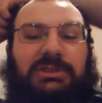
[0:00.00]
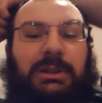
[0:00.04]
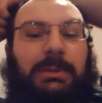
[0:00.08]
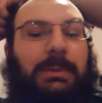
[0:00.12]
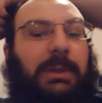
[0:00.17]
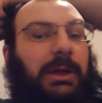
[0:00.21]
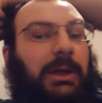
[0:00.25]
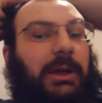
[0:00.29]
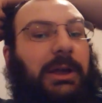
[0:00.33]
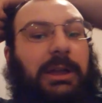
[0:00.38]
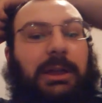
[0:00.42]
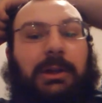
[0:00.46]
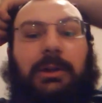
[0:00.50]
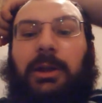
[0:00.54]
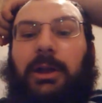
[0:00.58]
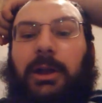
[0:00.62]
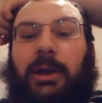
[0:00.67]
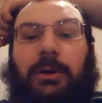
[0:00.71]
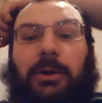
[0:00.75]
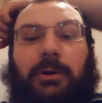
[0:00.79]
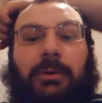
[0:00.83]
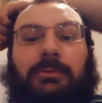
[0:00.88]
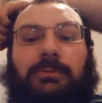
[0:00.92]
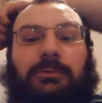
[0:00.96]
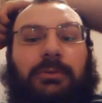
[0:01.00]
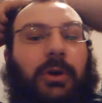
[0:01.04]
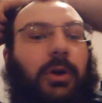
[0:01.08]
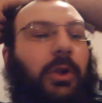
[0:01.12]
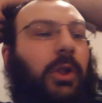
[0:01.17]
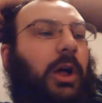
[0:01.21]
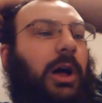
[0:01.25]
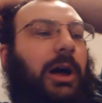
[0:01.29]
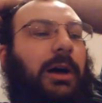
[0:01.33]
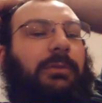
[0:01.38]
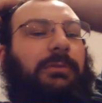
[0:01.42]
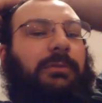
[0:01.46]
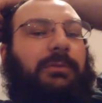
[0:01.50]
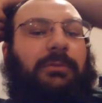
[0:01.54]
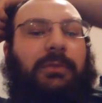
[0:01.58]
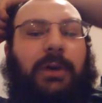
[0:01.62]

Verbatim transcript: And I'm like, all right, here you go, roll off.